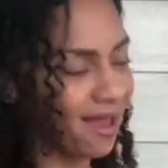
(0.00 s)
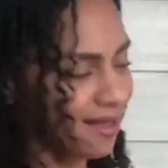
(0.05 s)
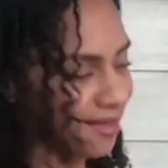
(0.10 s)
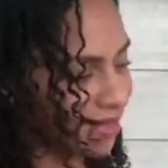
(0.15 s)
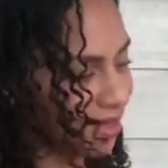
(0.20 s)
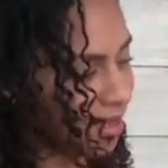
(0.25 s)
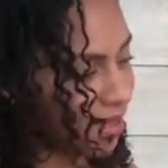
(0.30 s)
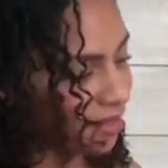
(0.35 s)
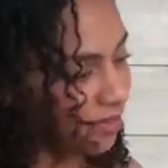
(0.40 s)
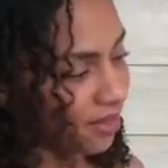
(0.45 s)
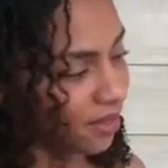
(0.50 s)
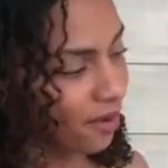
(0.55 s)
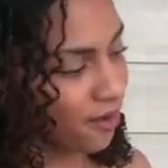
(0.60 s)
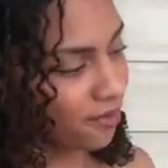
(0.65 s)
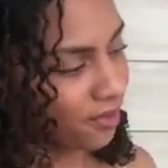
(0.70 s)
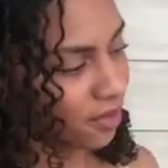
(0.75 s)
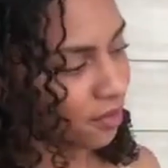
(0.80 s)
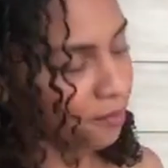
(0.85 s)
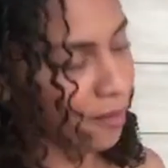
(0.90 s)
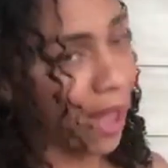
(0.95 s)
and they're
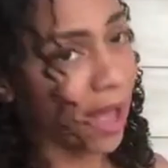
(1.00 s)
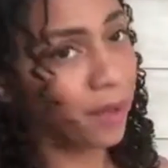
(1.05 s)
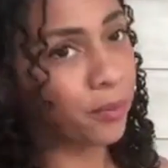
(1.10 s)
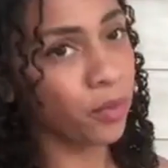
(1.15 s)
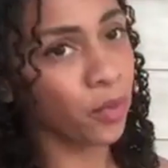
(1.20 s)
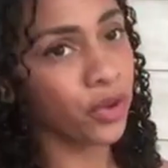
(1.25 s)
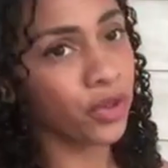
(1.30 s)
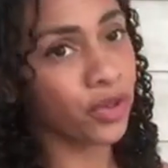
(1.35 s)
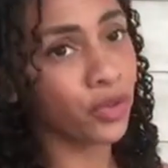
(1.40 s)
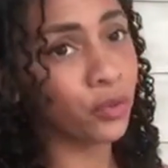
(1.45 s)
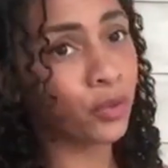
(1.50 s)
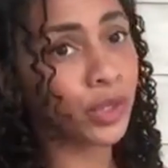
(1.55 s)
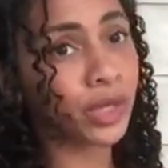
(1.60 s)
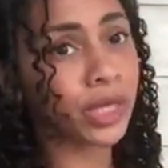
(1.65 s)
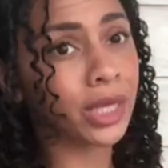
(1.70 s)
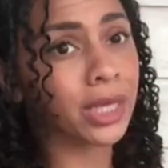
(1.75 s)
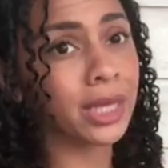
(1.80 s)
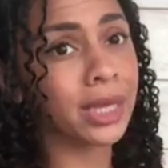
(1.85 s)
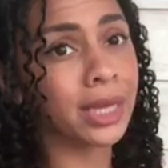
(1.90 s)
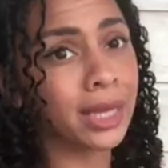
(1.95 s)
in this back portion, which
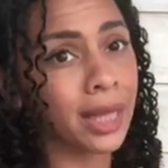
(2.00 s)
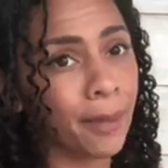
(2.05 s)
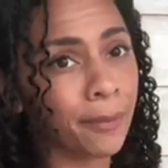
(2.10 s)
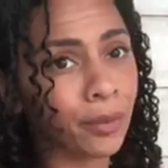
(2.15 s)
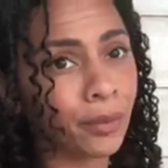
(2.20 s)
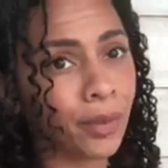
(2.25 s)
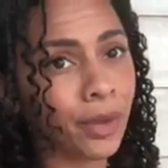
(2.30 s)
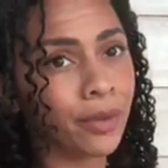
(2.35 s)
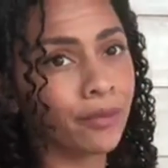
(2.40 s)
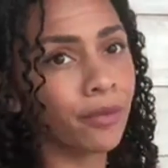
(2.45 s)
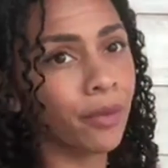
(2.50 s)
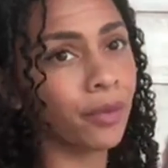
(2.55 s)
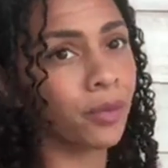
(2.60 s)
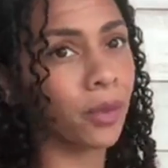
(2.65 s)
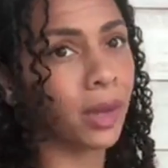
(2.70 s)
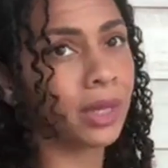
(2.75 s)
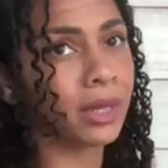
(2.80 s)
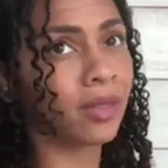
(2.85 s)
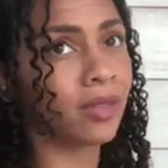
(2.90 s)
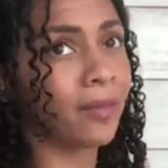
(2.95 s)
is separate from
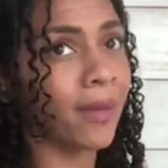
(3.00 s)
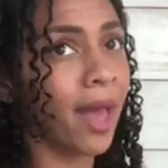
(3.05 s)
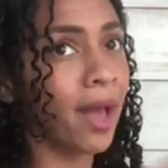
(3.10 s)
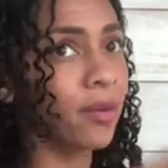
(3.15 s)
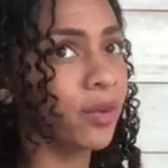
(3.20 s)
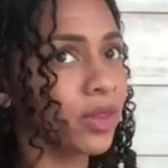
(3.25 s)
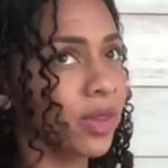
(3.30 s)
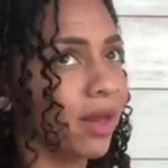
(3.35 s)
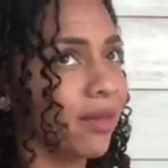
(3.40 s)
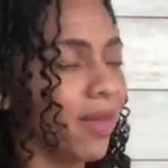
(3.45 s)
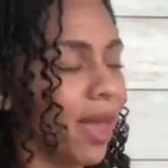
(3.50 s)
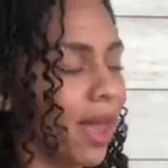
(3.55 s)
the rest of the bag, which I